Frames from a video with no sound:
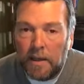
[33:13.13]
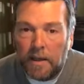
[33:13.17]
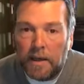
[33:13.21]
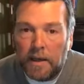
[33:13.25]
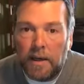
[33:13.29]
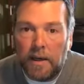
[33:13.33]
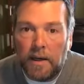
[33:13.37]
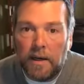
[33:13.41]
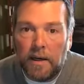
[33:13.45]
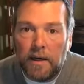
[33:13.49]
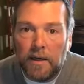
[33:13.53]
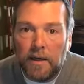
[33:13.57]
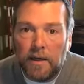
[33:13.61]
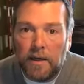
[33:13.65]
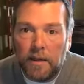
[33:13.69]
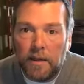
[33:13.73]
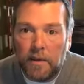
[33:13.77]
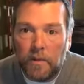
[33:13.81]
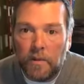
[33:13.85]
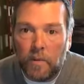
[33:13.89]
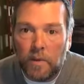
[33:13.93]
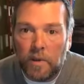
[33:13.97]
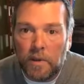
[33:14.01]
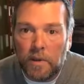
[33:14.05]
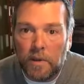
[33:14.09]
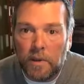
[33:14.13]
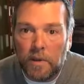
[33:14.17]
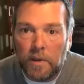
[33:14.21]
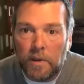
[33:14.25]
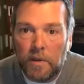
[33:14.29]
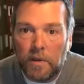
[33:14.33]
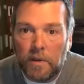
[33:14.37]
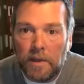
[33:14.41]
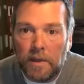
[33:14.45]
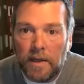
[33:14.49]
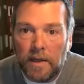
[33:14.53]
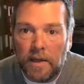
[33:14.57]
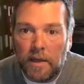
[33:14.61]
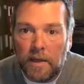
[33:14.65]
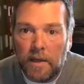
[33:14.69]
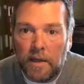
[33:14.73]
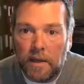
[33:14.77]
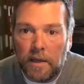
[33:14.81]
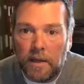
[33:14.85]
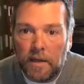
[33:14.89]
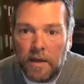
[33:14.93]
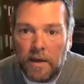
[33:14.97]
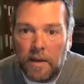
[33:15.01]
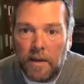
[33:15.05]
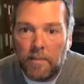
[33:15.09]
Uh, again, we're at
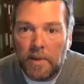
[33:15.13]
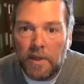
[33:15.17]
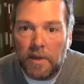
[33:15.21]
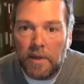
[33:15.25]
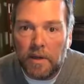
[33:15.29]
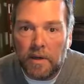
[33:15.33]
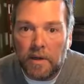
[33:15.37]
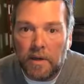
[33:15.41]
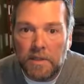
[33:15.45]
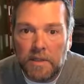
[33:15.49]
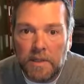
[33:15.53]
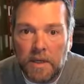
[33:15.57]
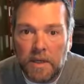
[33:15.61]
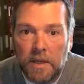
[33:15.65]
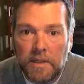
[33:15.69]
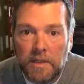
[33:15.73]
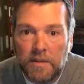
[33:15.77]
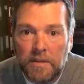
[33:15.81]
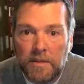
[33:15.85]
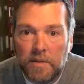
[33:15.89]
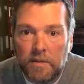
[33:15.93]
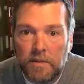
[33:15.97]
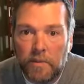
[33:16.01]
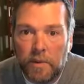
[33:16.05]
a company our size,